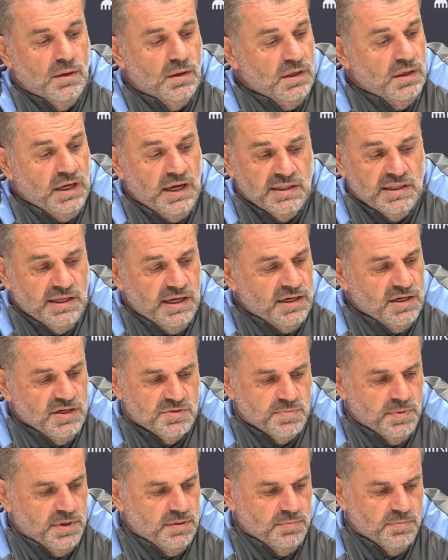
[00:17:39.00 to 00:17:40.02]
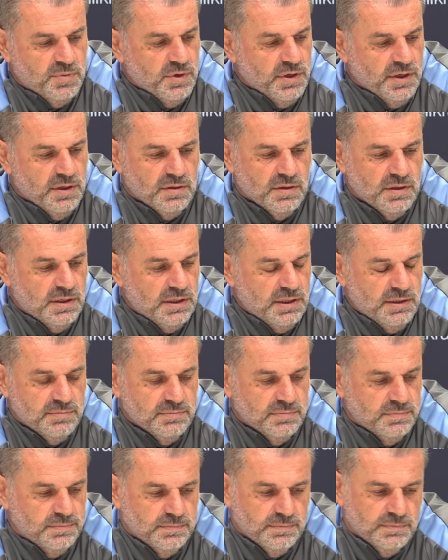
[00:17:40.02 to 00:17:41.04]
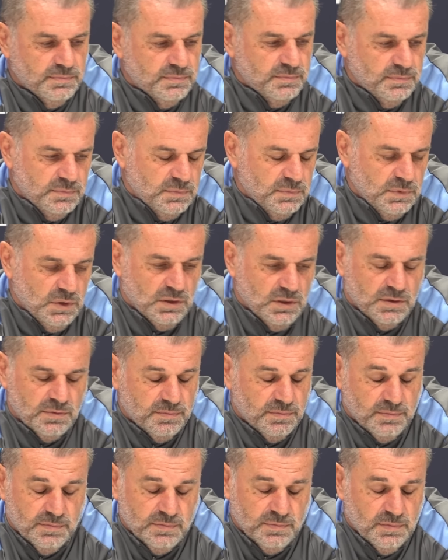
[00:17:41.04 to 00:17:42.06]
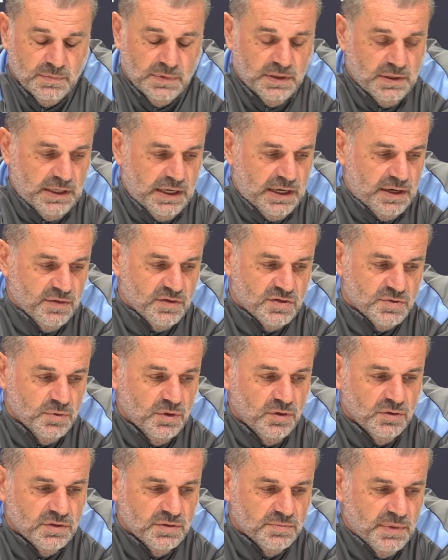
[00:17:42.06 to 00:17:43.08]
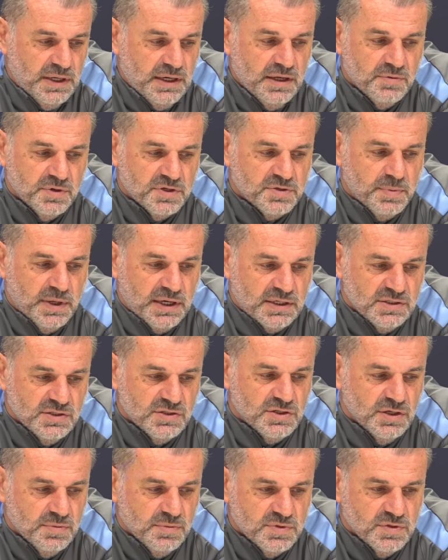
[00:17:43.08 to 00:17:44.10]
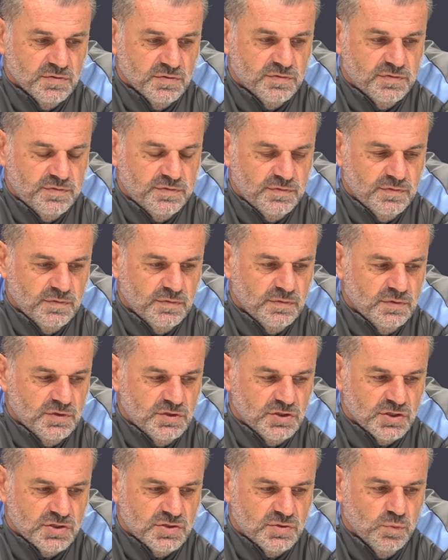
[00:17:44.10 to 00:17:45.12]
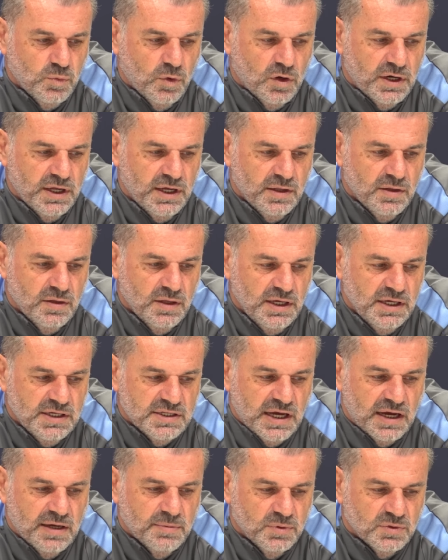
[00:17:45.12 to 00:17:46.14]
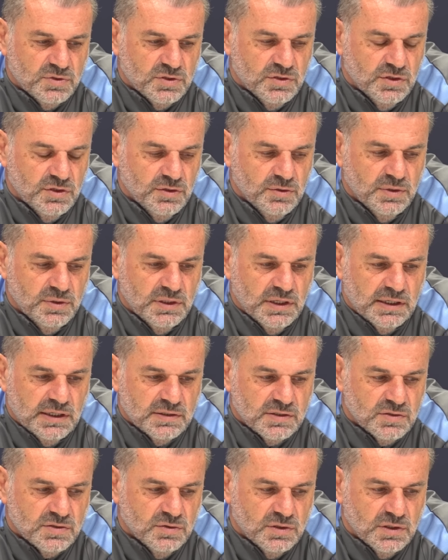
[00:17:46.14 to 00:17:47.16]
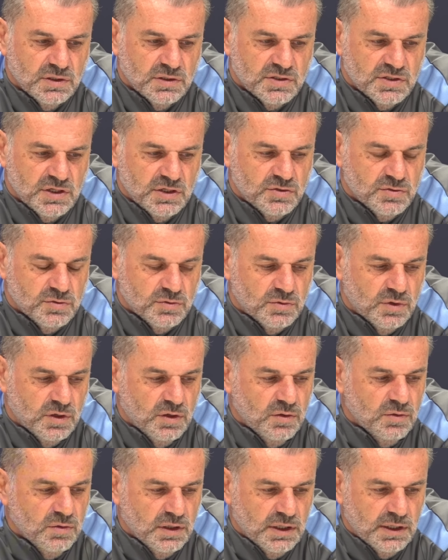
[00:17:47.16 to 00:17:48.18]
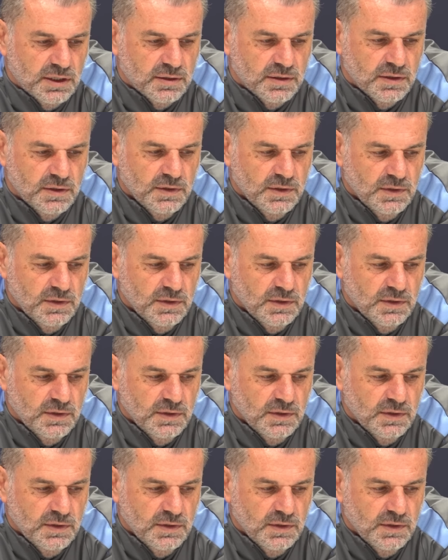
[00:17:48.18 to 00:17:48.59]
Yeah, Decky's been brilliant. Like, out of this world in many respects in terms of just what he's able to do in that sort of central role.